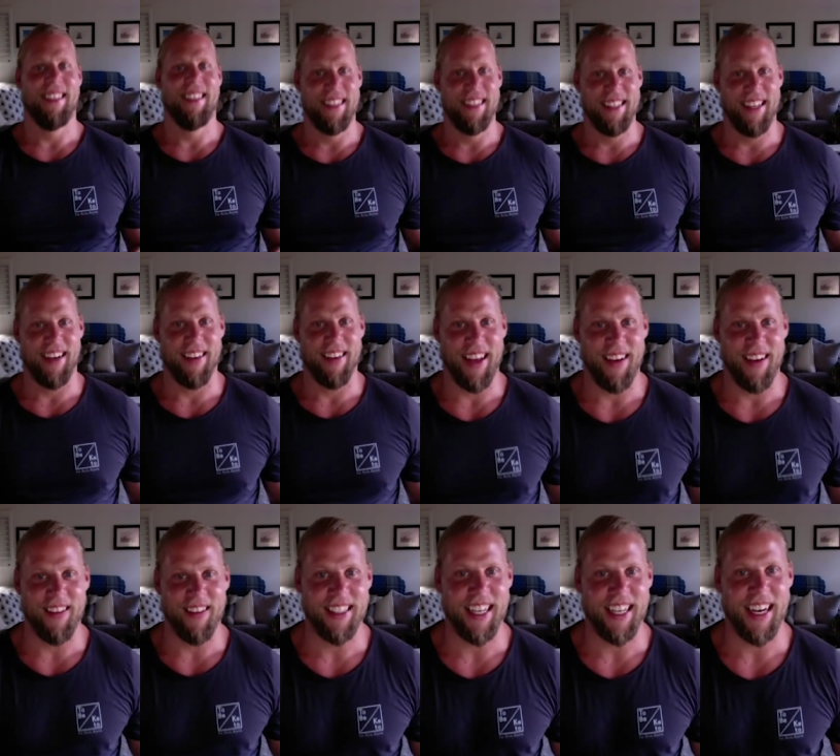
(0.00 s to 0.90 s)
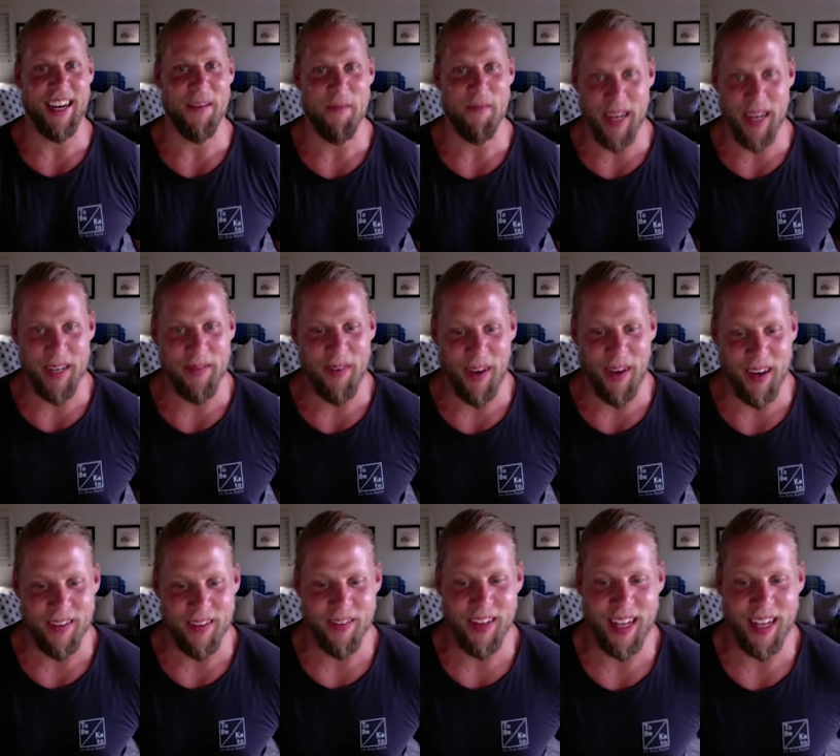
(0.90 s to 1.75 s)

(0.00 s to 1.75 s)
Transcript: so that was like a big part of